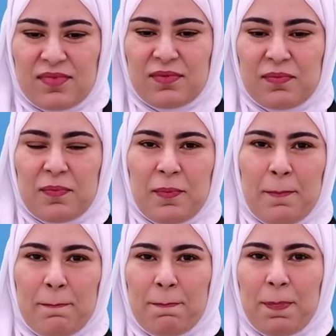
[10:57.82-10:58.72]

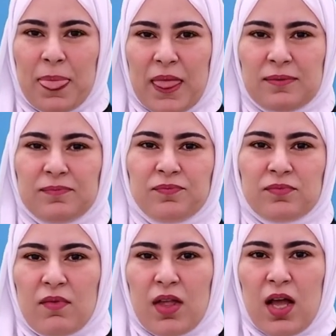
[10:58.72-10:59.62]
Another place
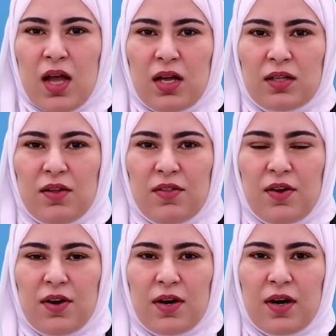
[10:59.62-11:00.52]
preposition
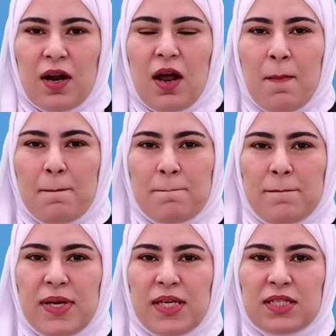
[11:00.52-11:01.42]
is on.
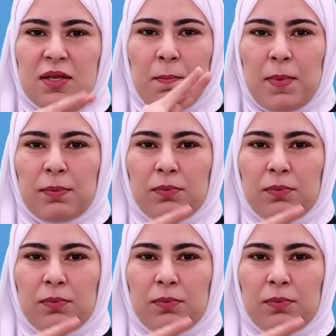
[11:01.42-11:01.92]
Remember, we